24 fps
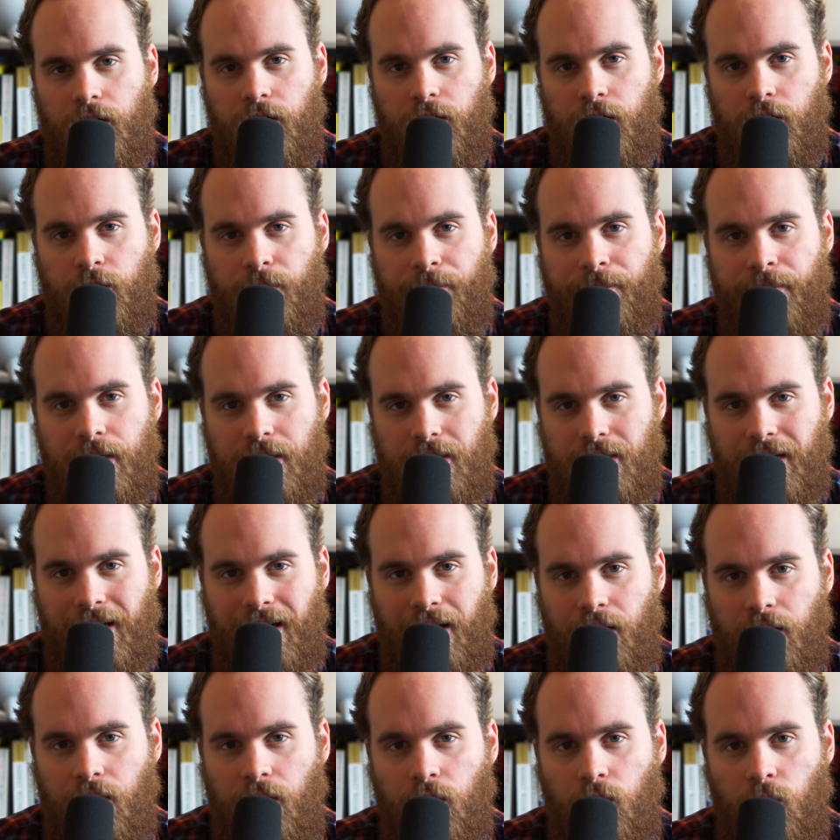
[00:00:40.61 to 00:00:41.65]
You're missing
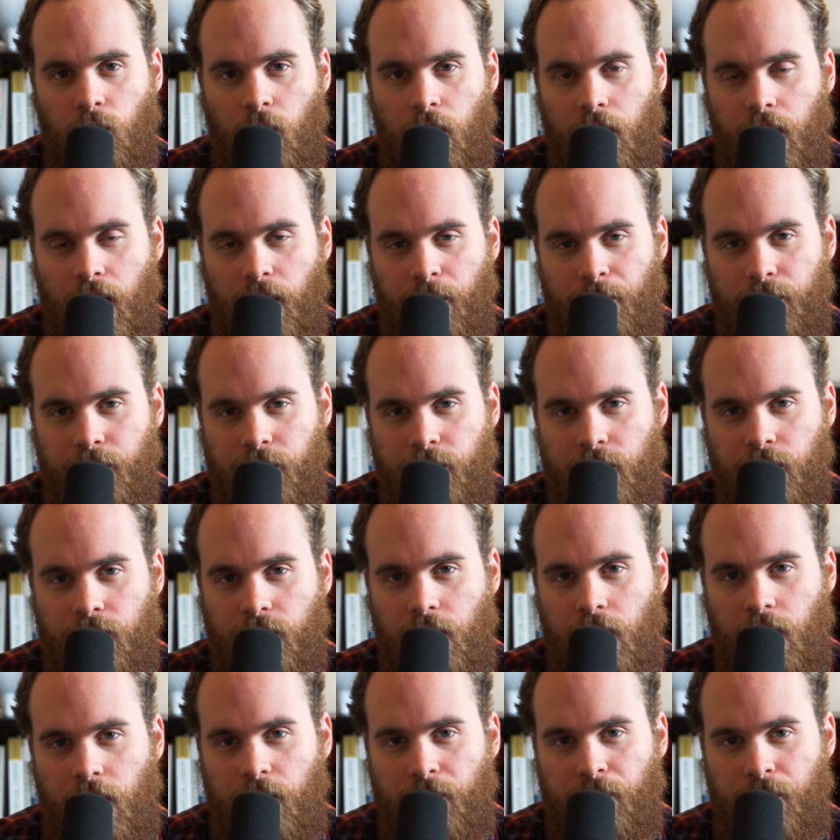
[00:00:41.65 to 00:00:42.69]
out on one
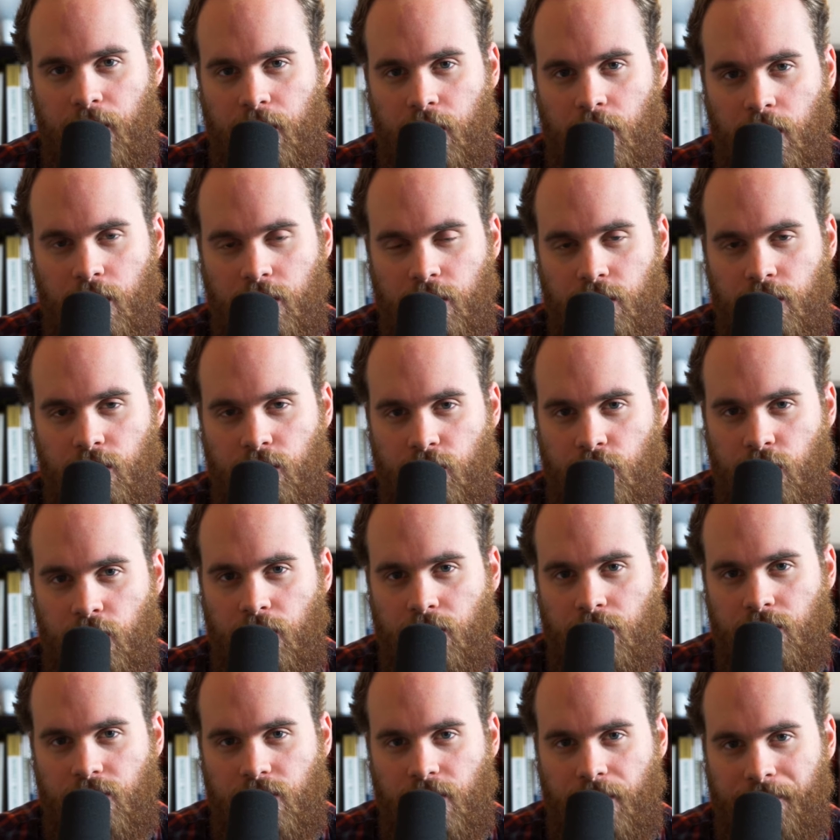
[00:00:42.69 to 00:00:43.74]
opportunity because you
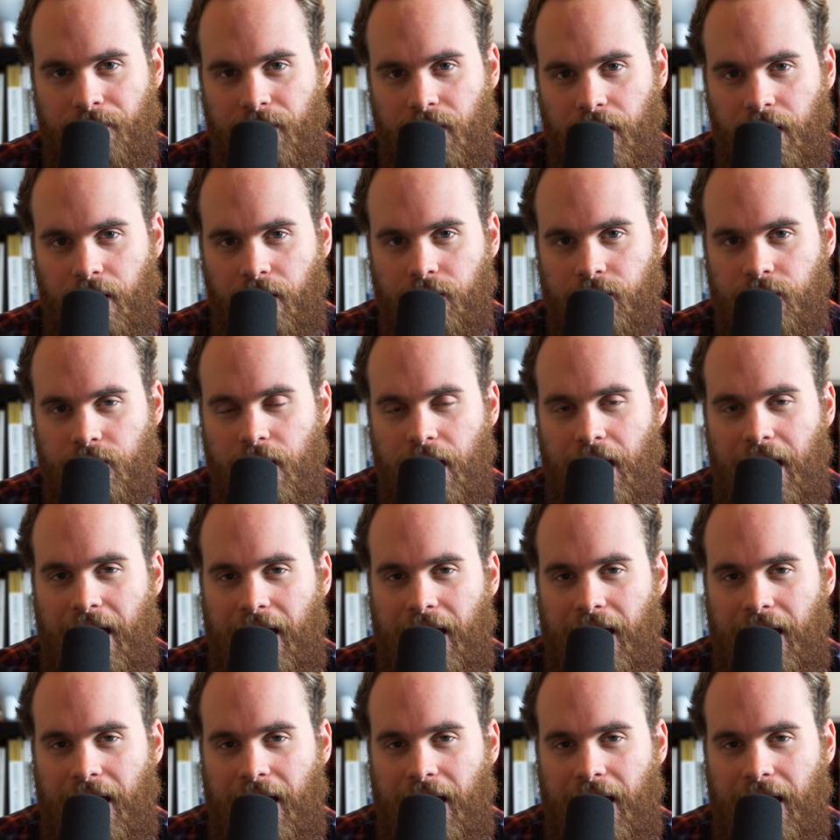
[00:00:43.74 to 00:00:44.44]
chose something else.